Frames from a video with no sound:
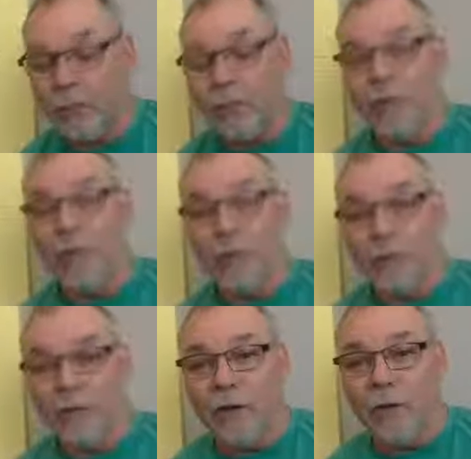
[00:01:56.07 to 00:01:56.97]
we
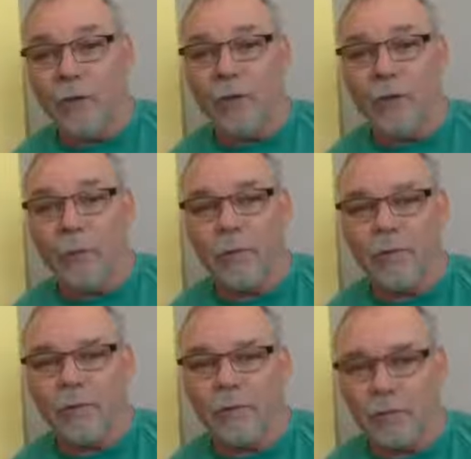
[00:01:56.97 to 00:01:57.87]
normally don't.
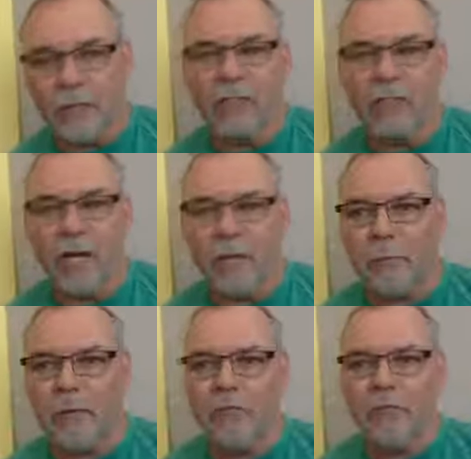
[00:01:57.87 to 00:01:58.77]
Nobody likes to talk
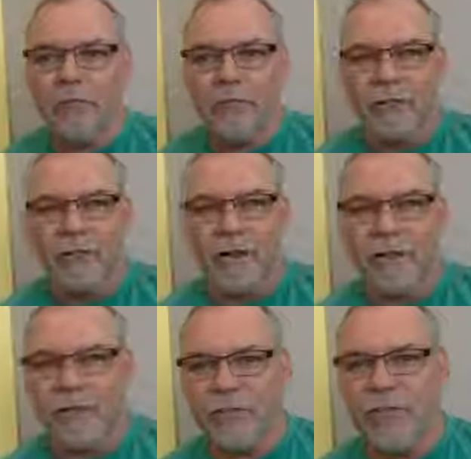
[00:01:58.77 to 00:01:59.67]
about this kind
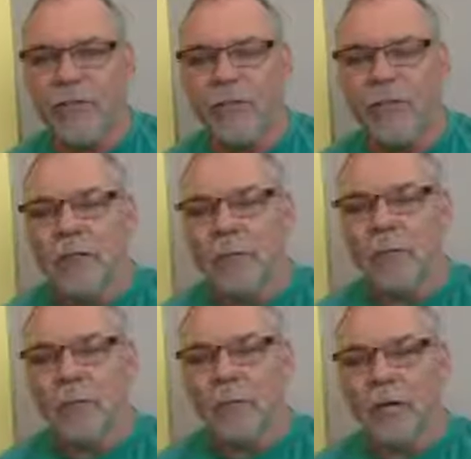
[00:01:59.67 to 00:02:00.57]
of stuff,
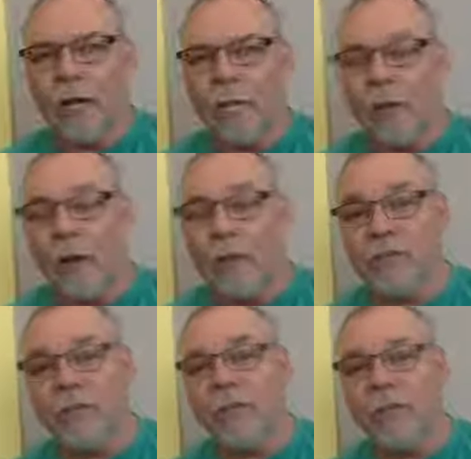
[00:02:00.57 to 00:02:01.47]
but we're always
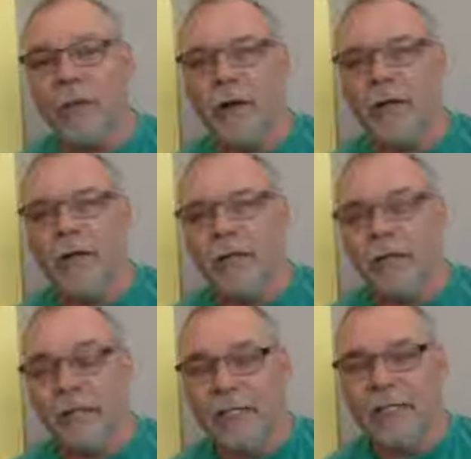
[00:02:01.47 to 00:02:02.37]
thinking about it.
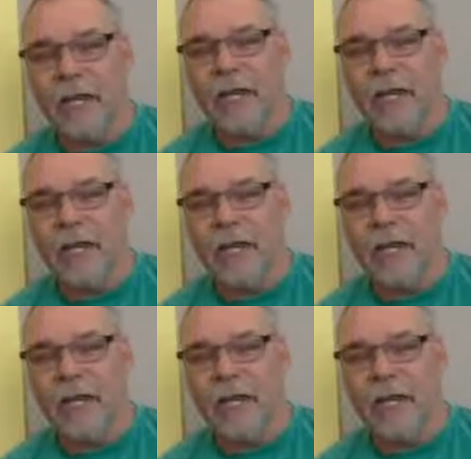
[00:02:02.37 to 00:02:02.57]
At least I